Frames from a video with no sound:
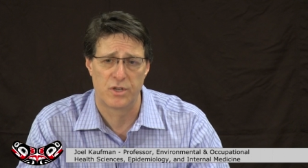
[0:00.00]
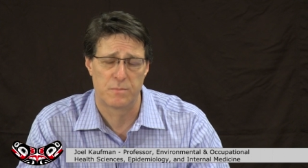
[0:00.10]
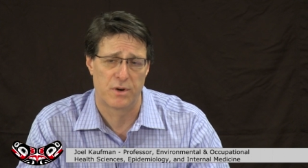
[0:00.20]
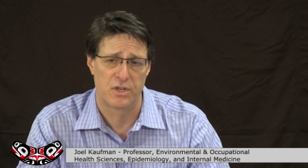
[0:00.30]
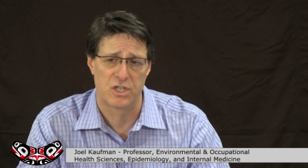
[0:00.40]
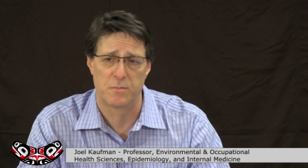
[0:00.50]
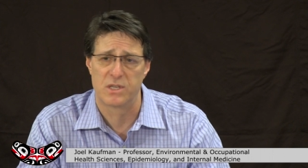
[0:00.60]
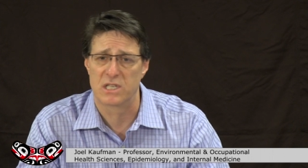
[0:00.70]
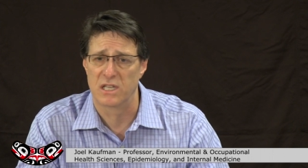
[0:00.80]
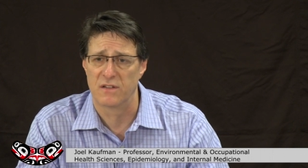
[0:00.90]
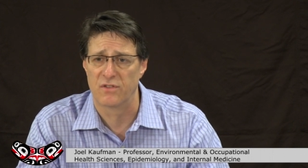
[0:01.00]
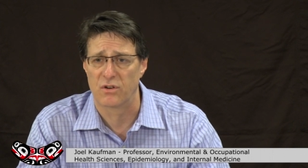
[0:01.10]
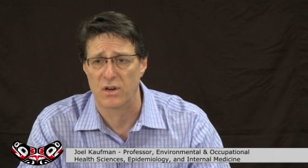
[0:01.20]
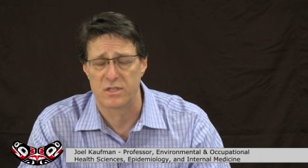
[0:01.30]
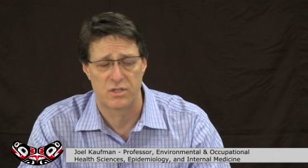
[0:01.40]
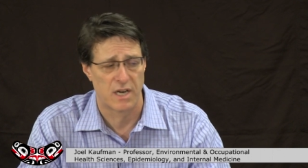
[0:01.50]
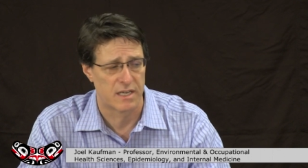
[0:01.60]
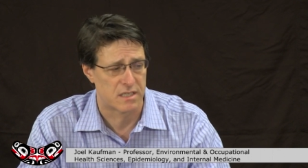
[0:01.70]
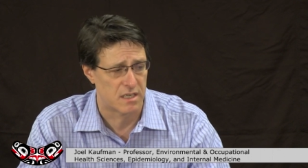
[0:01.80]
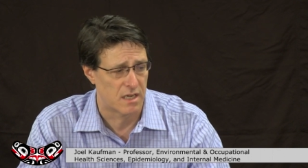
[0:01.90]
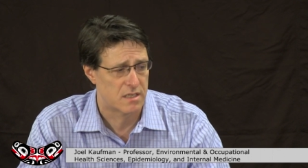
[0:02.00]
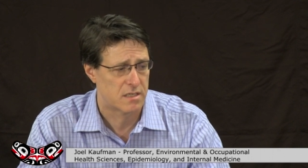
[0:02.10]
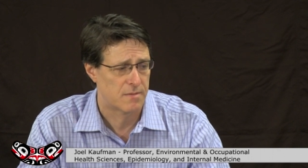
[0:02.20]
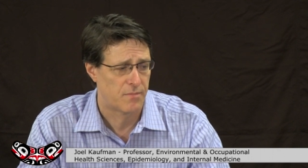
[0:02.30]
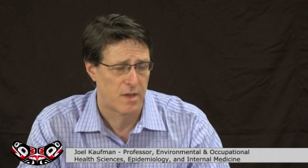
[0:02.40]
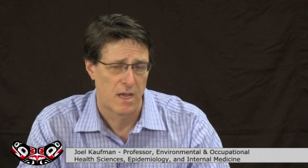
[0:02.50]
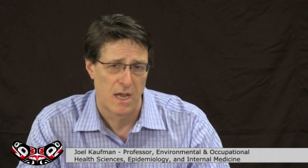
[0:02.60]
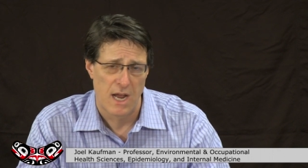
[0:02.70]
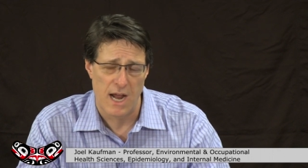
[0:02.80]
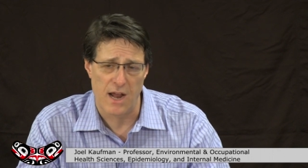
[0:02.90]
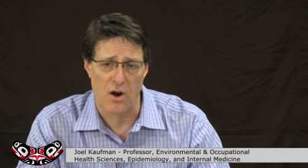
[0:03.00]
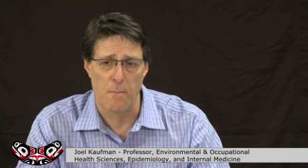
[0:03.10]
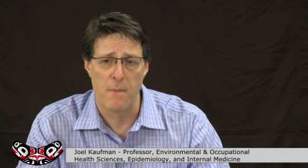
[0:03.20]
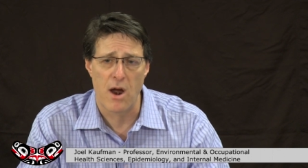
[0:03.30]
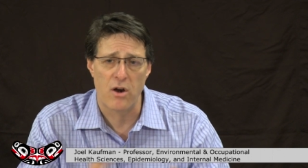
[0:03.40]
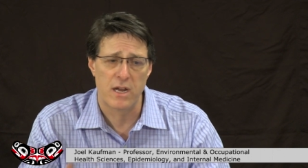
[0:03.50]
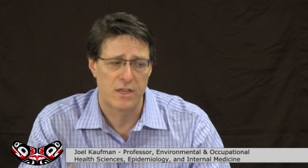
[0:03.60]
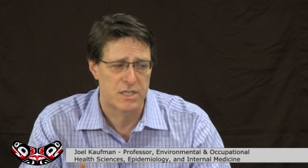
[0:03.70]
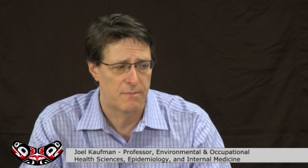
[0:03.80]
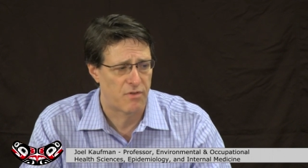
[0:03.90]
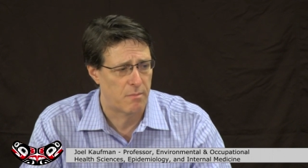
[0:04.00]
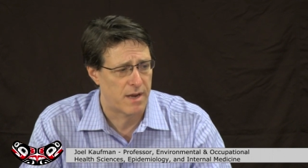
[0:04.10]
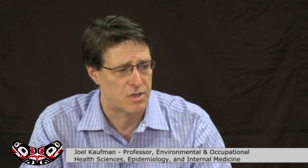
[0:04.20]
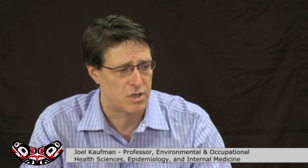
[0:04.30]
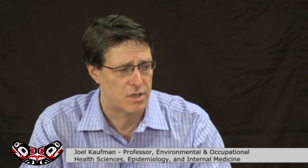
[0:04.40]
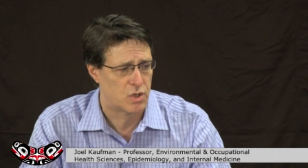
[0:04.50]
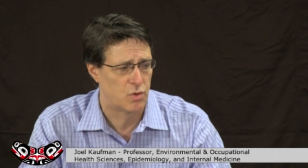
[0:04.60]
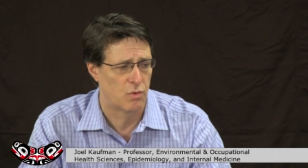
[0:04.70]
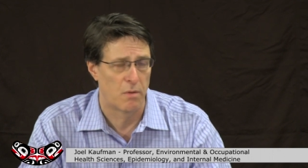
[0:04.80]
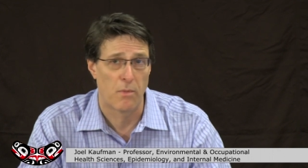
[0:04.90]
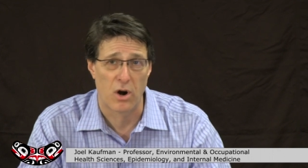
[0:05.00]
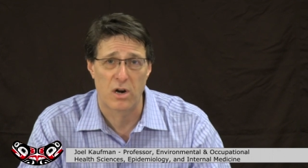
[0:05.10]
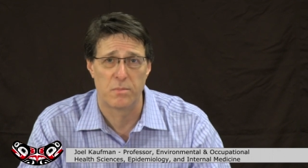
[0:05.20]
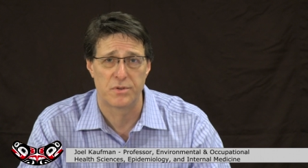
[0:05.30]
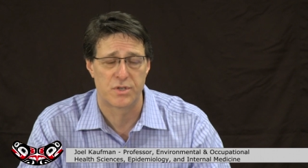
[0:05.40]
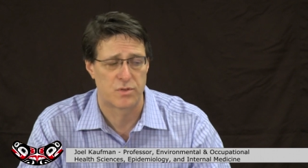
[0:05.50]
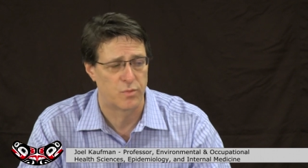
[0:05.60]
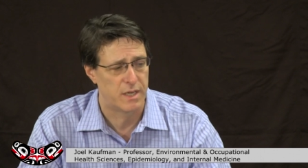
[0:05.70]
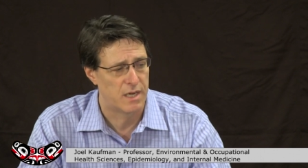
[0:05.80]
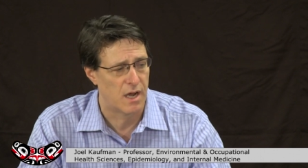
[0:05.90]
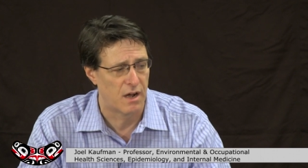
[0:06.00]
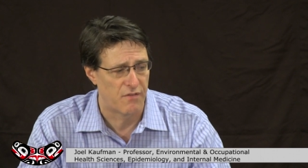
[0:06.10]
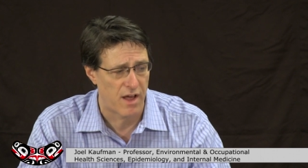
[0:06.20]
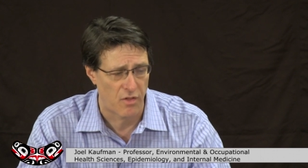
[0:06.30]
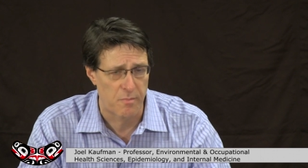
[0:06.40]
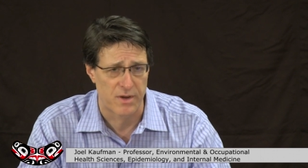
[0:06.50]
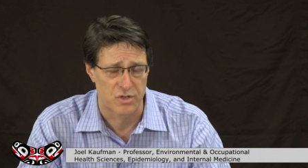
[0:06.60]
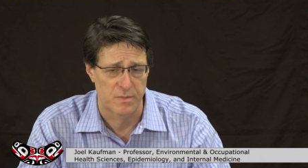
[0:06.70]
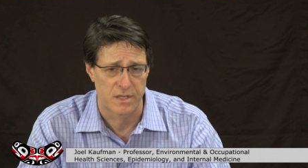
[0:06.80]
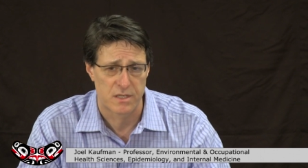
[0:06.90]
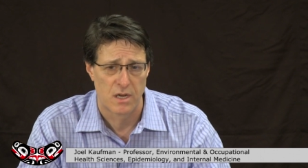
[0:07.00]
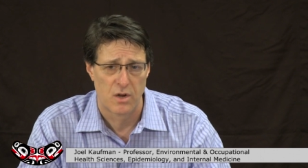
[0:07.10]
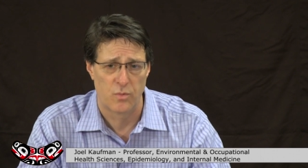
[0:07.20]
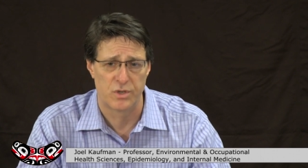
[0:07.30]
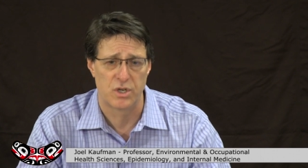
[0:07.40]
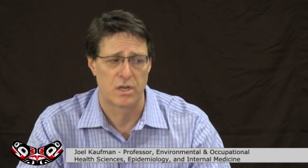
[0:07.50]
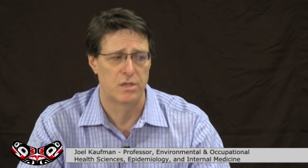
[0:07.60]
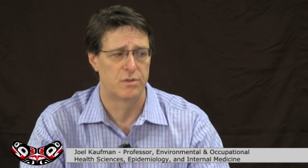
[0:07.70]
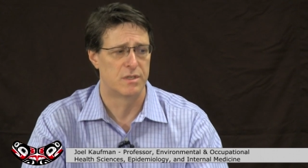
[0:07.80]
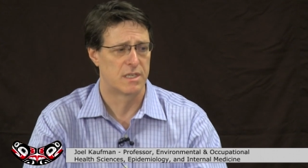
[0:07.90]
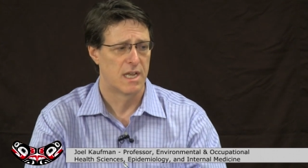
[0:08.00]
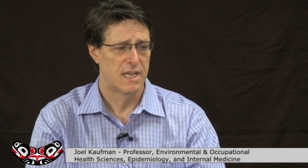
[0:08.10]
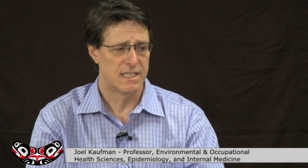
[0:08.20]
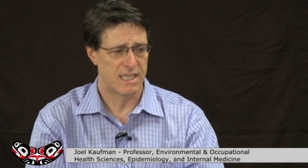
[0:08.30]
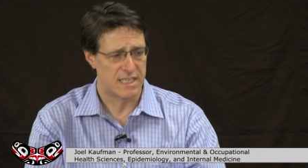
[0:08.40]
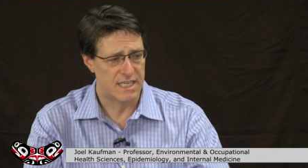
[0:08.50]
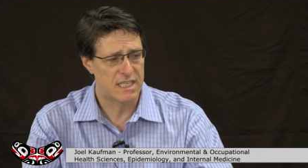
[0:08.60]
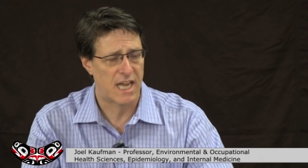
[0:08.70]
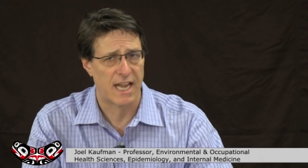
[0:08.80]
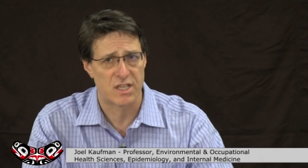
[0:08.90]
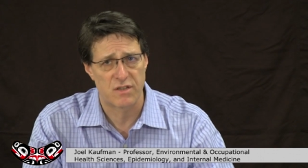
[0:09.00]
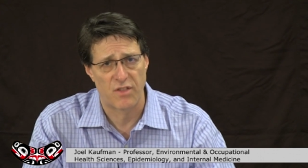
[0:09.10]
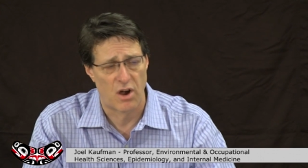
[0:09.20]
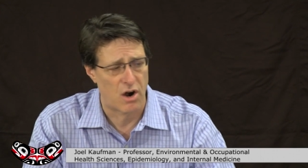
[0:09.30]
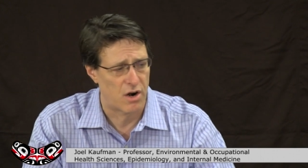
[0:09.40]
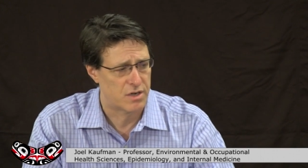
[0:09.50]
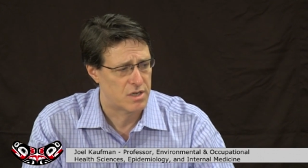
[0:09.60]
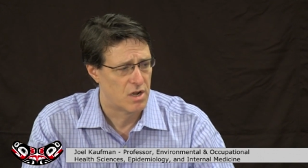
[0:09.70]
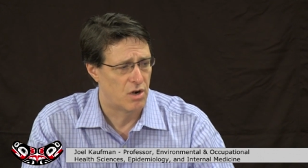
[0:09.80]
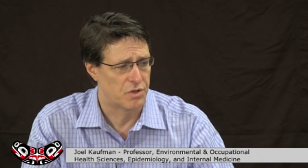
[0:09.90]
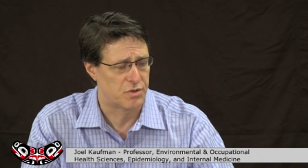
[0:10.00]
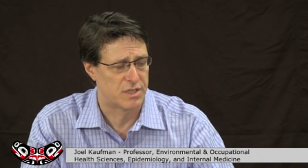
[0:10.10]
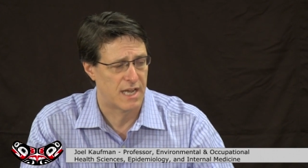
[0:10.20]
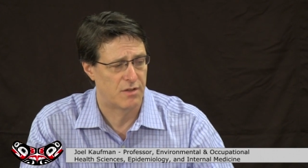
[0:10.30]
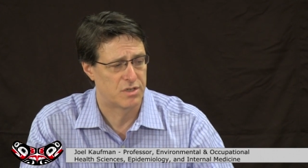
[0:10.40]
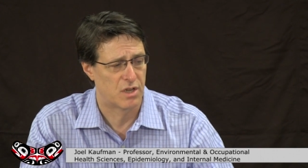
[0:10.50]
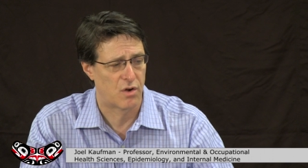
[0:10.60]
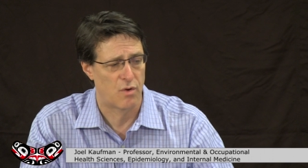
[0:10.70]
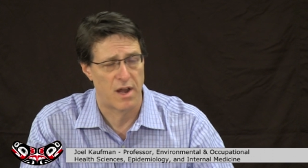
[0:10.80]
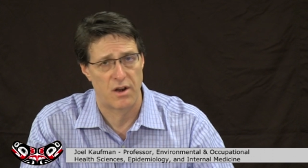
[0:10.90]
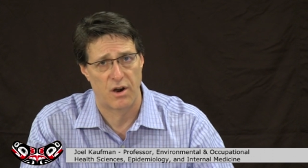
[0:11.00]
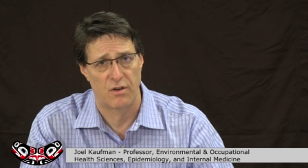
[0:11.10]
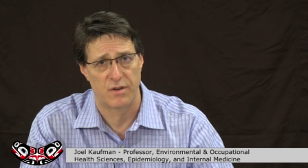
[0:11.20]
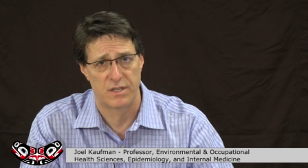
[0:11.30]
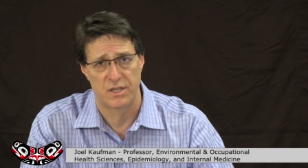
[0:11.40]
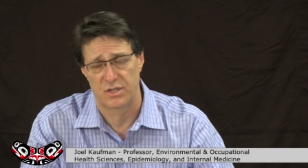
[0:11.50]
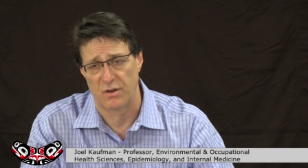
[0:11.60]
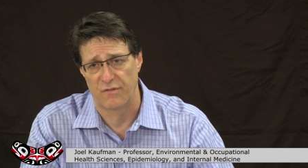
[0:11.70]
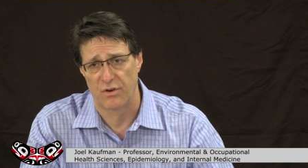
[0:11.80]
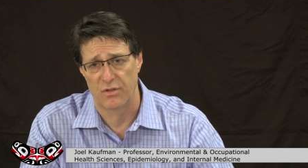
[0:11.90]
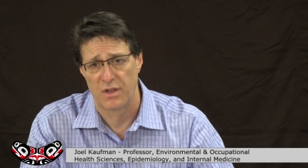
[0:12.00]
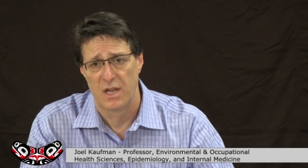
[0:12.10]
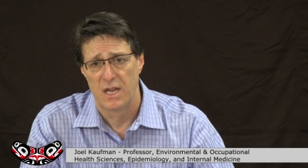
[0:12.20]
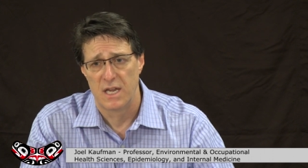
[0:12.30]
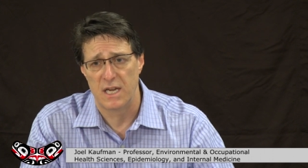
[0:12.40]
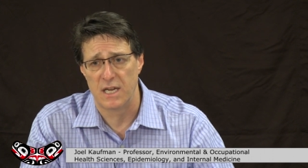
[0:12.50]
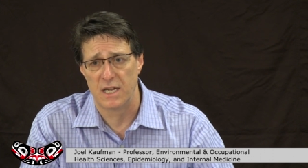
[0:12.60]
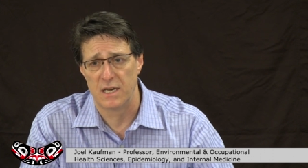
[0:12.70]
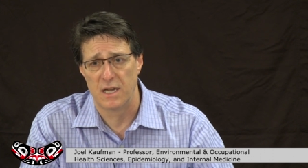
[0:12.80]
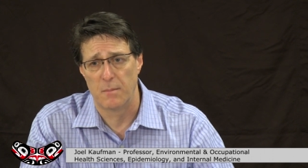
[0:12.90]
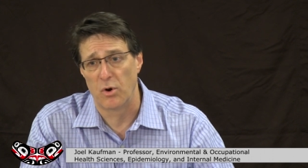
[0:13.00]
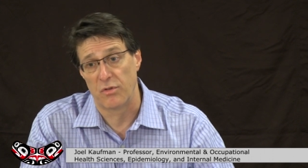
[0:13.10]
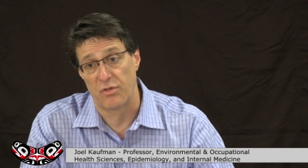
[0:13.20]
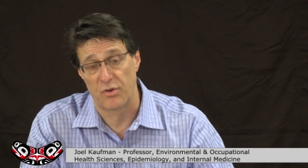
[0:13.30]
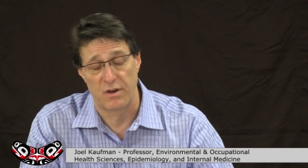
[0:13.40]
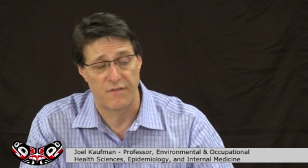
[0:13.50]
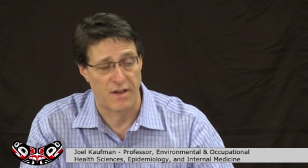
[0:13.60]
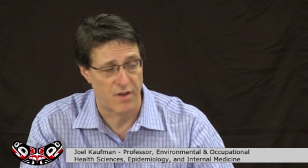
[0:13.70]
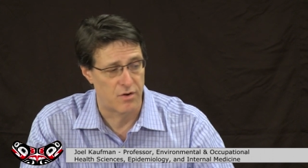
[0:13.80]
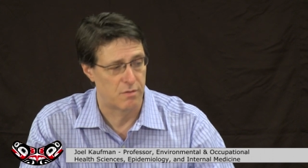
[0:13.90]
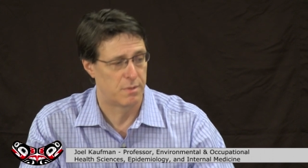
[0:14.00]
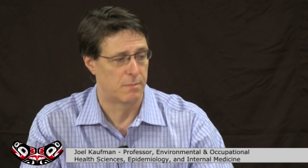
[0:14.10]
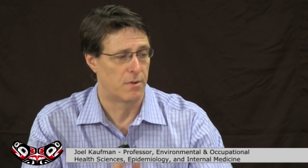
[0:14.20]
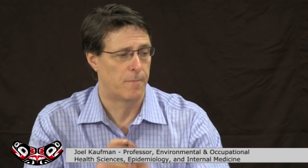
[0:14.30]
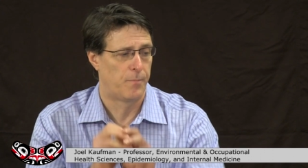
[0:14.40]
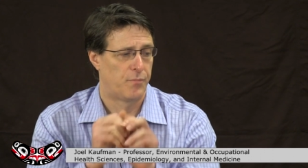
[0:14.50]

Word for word: these participants live across the United States, and are marrying this information to a remarkable suite of health measurements, which includes CT scans of the heart, ultrasounds of the carotid arteries, and so forth, in uh, more than 3,500 people.